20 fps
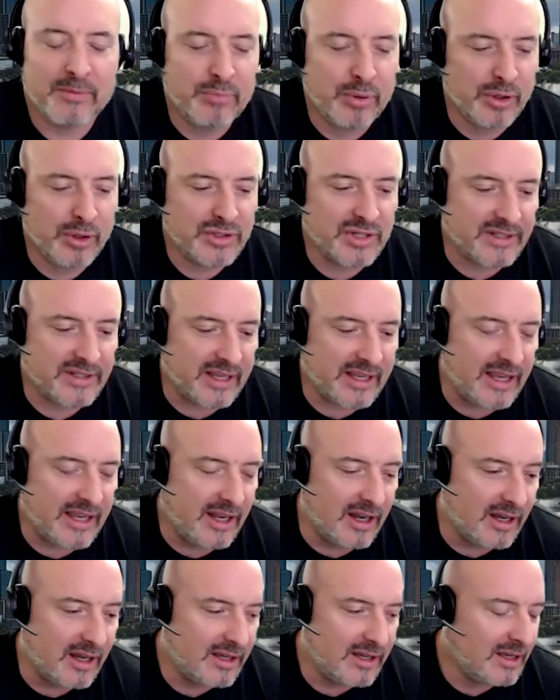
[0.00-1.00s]
push a
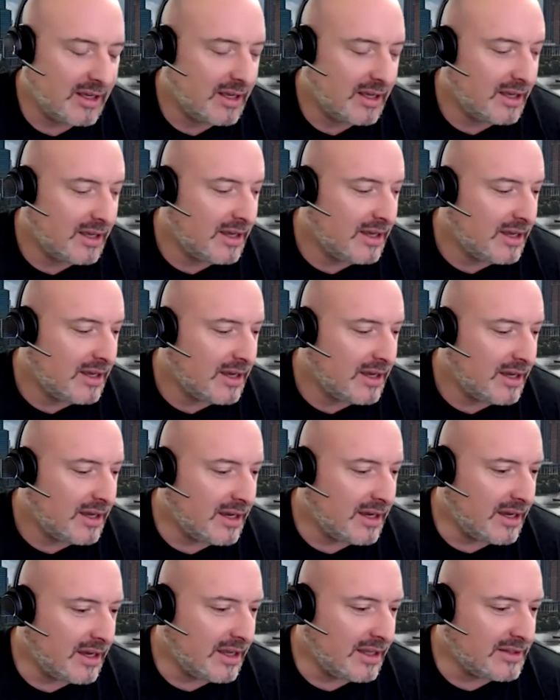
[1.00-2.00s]
tequila
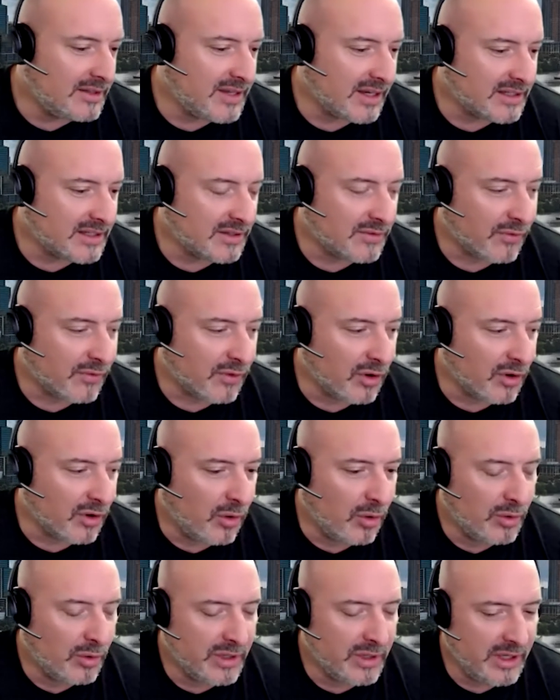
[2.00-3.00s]
uh, in Texas for a
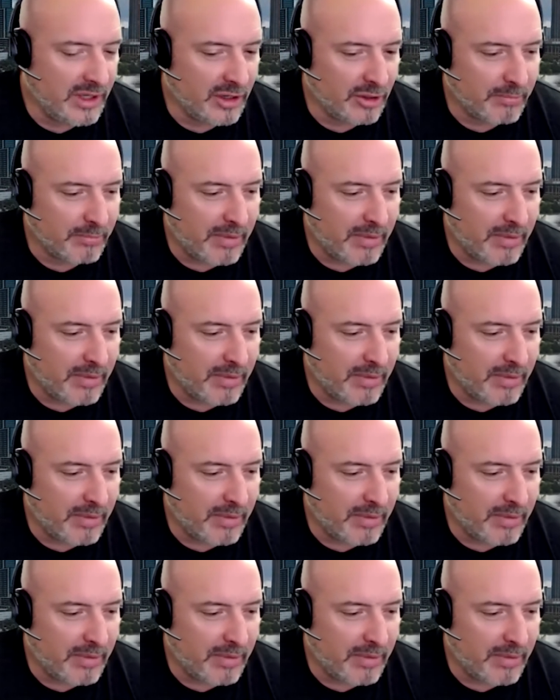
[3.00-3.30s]
whole year